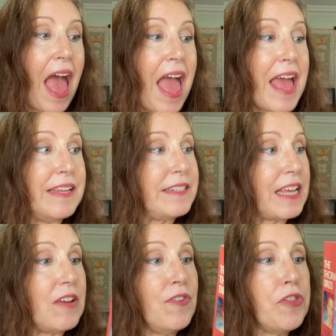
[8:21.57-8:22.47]
And
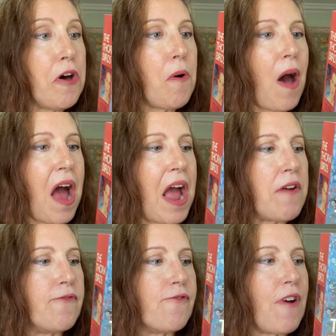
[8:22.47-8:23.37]
even though I
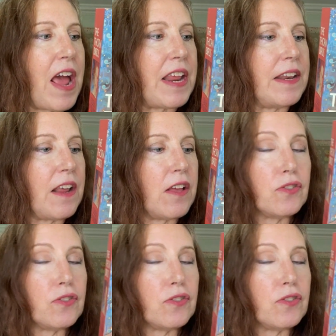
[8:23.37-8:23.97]
read it